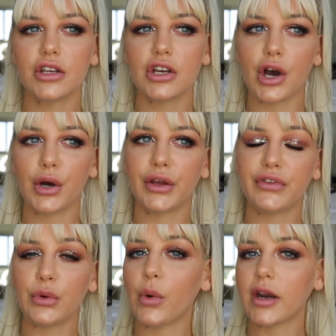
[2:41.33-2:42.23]
you know,
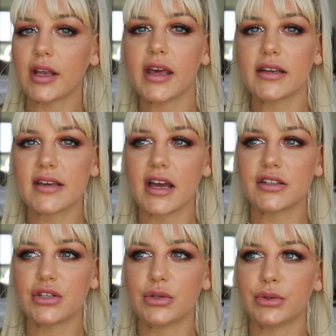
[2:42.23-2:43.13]
if you want to get a
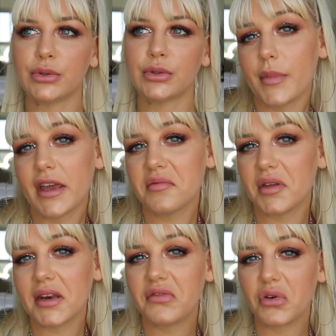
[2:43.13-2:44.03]
tattoo, make it
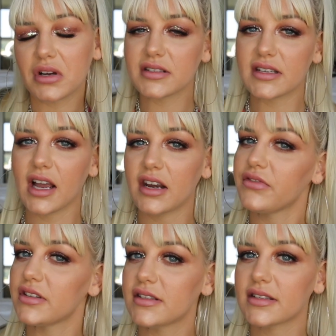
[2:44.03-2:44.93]
meaningful, because it kind
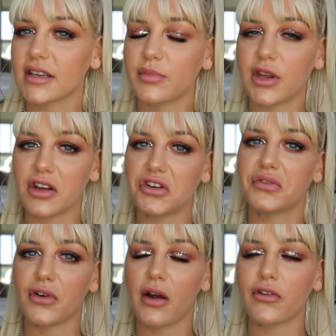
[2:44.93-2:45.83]
of is going to be on you
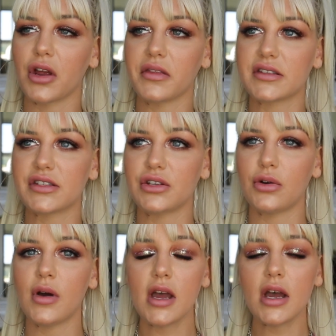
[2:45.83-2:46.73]
forever unless
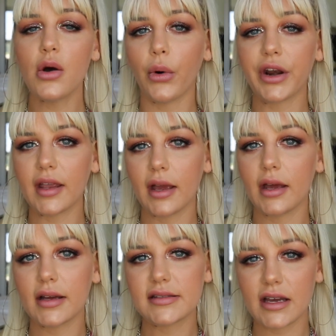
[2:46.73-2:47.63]
you want to
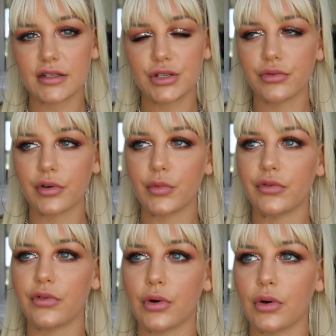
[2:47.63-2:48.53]
get a tattoo
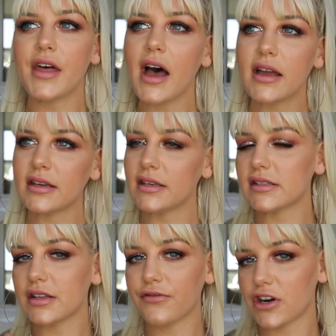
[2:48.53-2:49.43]
removal. That
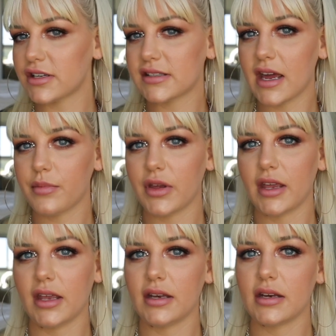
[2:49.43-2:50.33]
is the first step
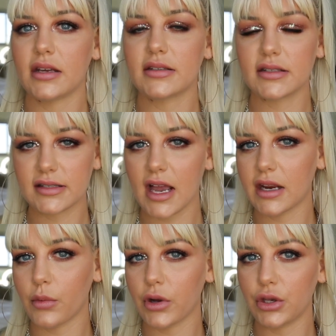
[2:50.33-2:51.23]
in
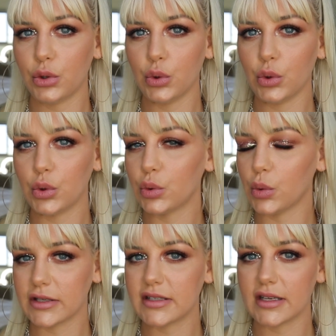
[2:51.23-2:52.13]
deciding what you
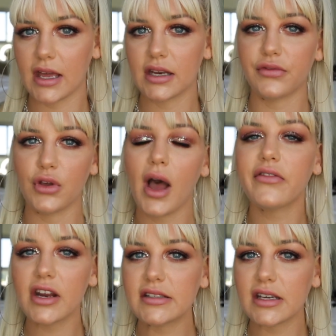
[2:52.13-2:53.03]
want to get. If you
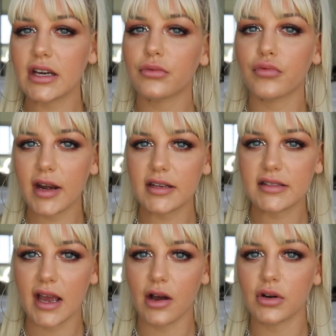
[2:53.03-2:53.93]
have an idea, write it
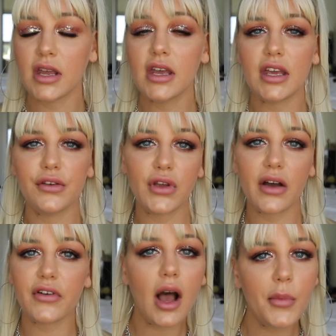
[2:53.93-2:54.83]
down. If you
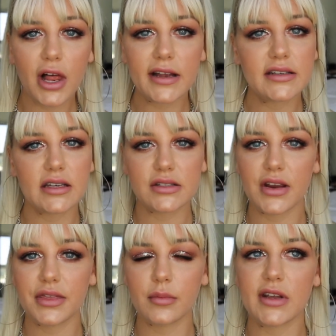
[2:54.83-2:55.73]
have a couple ideas,
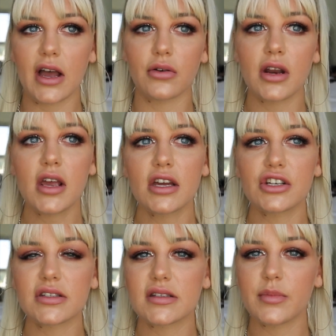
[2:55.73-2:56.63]
write them down.
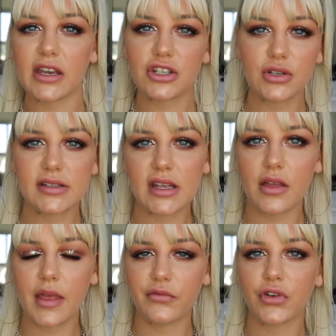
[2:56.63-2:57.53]
Just make sure you sit
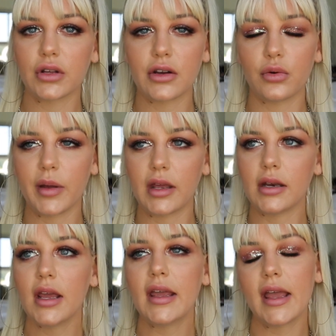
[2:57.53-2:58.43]
on them for a little
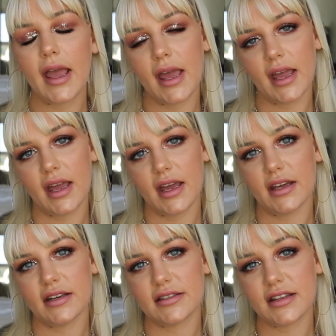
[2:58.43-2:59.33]
bit
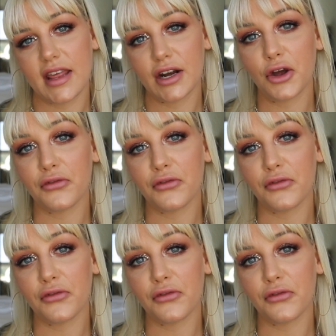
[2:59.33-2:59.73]
and then